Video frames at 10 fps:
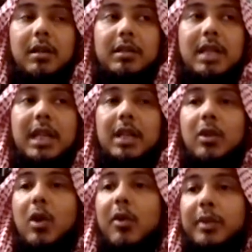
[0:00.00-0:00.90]
taking
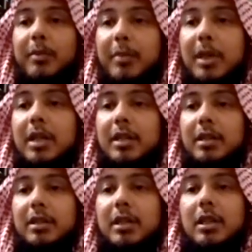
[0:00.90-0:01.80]
off the
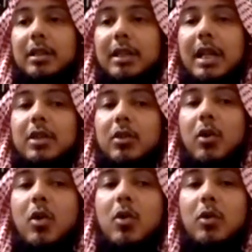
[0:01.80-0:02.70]
burden that your
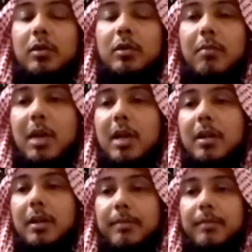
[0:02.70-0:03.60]
own
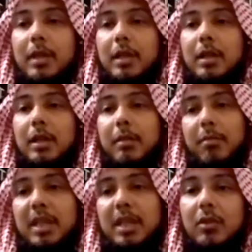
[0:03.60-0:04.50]
mahram,
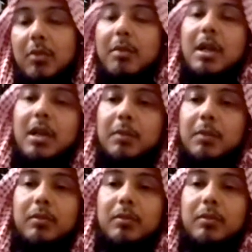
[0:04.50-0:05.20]
men or mahram